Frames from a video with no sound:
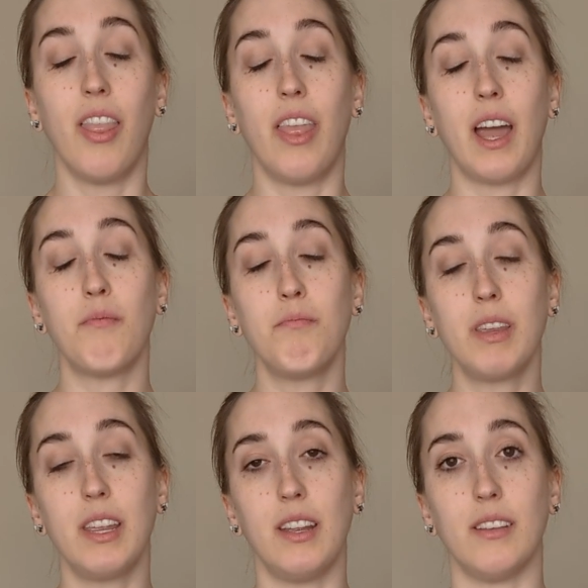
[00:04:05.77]
That
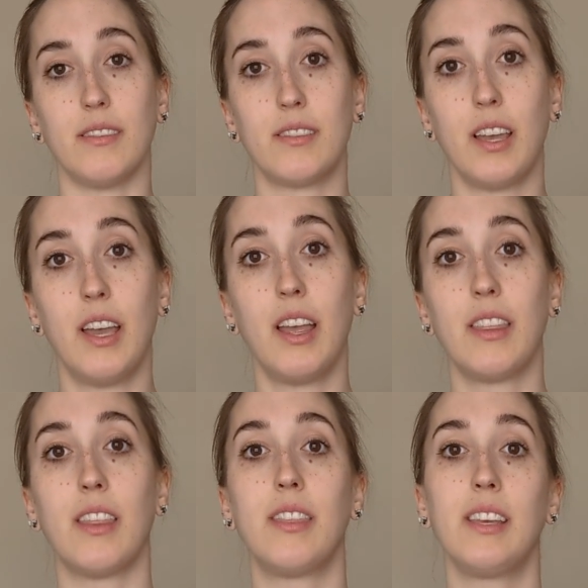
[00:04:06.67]
means
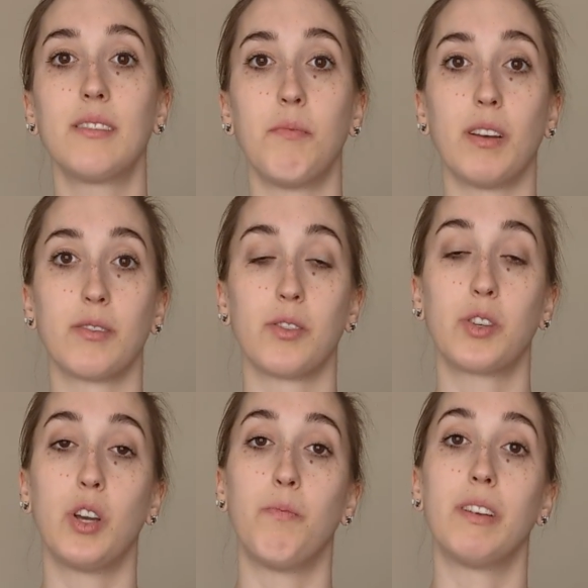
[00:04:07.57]
that these
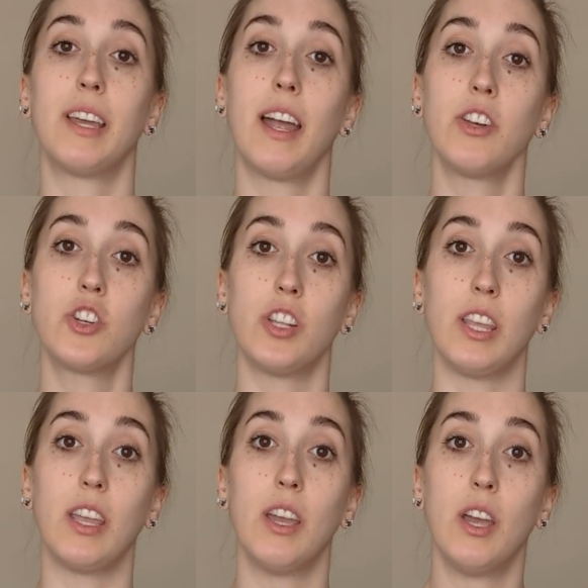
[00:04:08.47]
muscles could
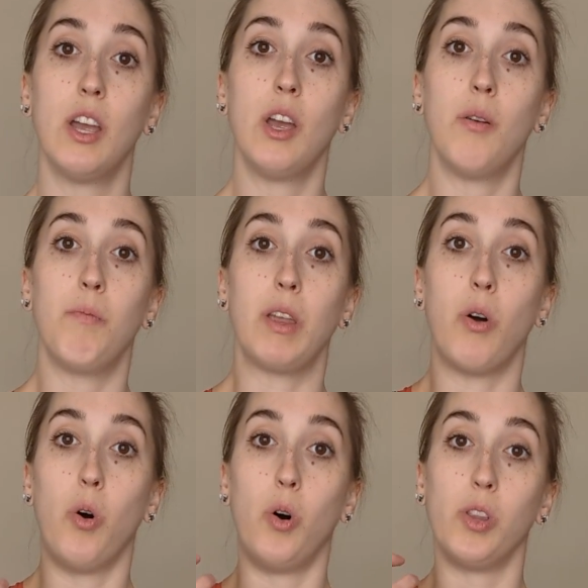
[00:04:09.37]
potentially be
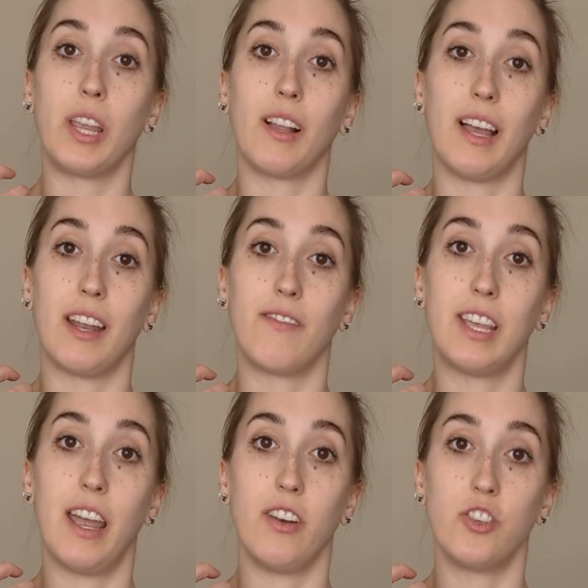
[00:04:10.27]
holding a lot of
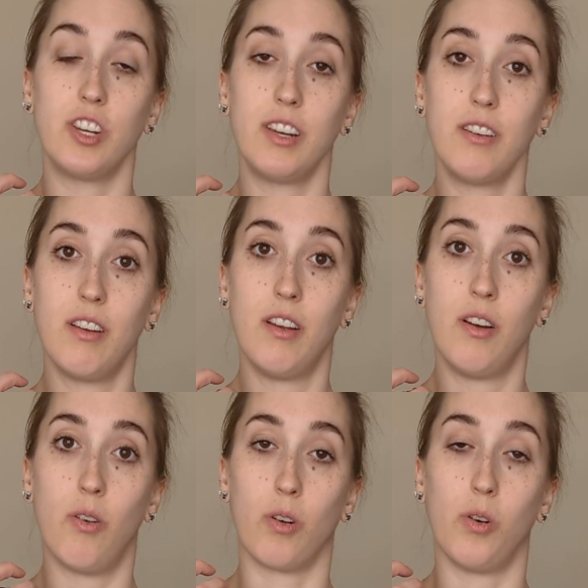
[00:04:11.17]
tension
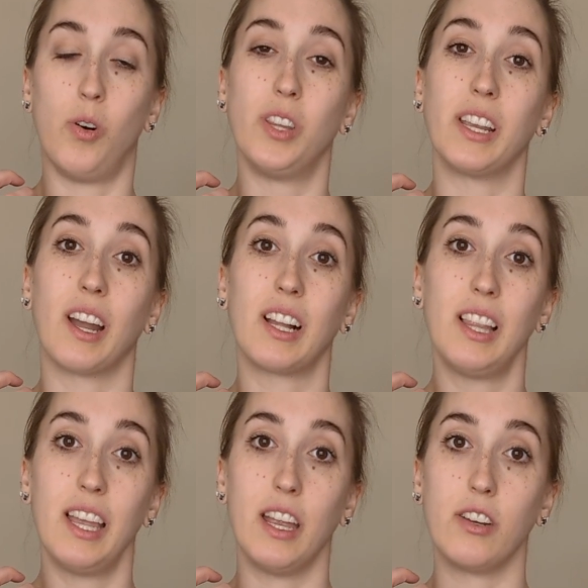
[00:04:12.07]
or holding a
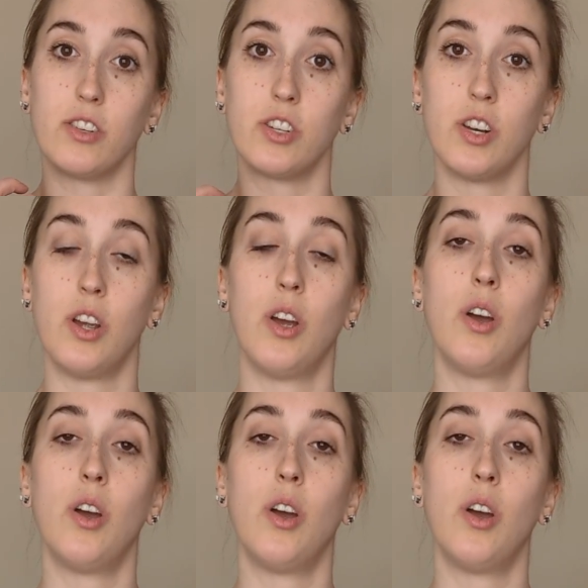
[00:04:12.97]
clench